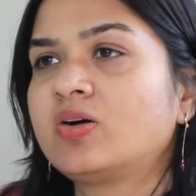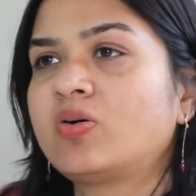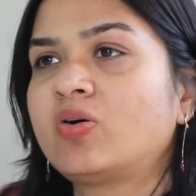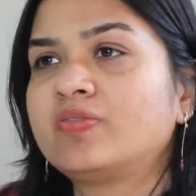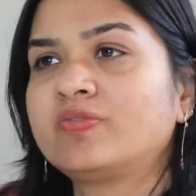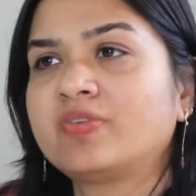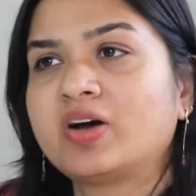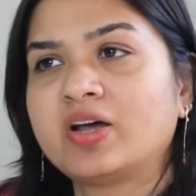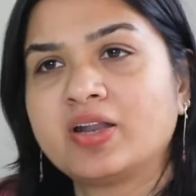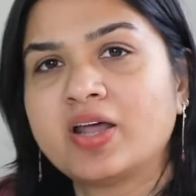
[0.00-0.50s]

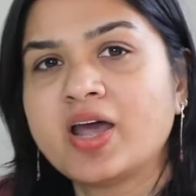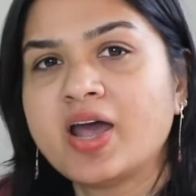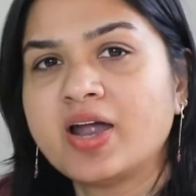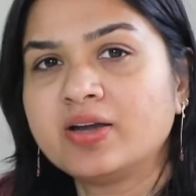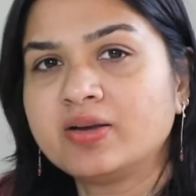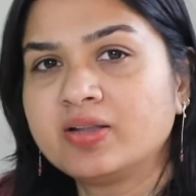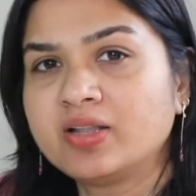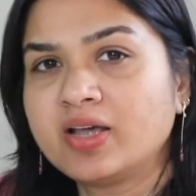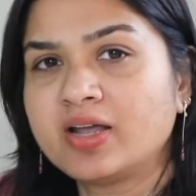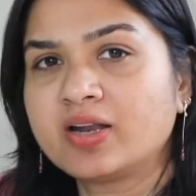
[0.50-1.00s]
On one
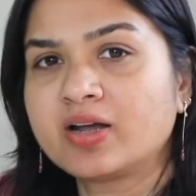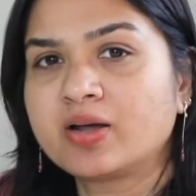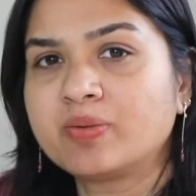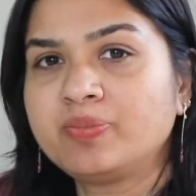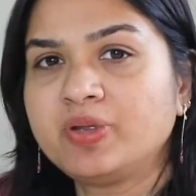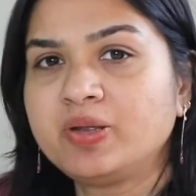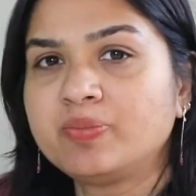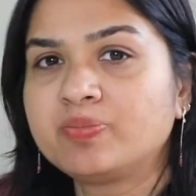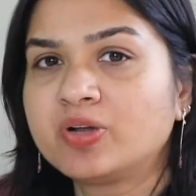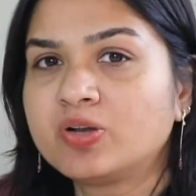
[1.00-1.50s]
hand, there are
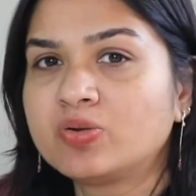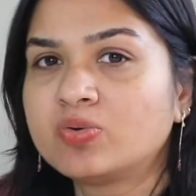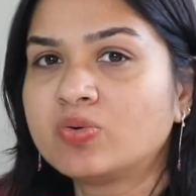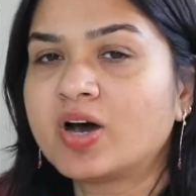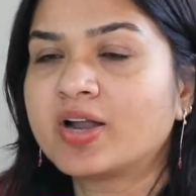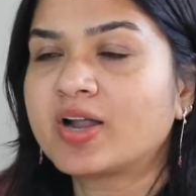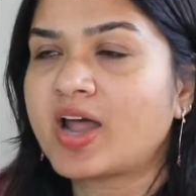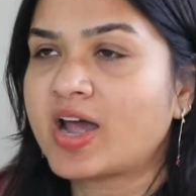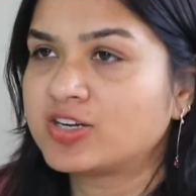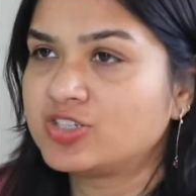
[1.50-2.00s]
people who
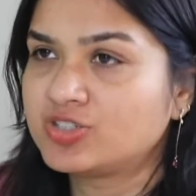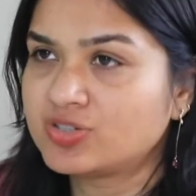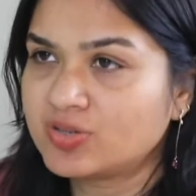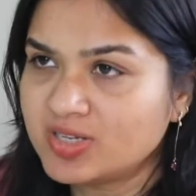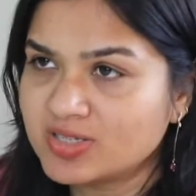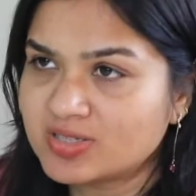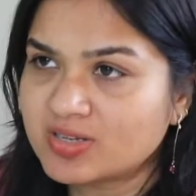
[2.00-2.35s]
are actually